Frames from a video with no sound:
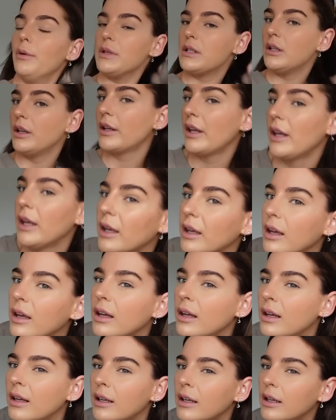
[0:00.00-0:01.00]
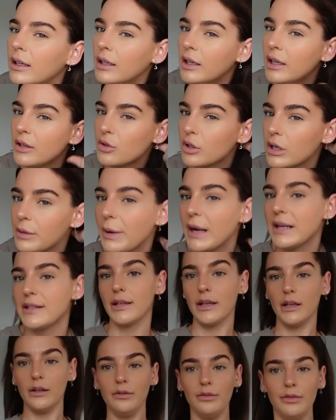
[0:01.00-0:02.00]
it's looking literally
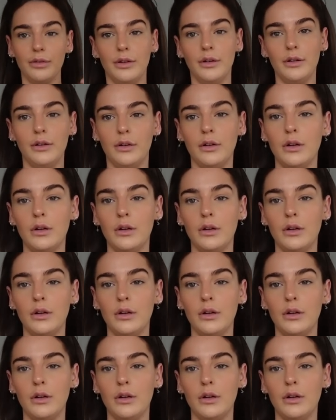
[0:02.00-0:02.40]
massive.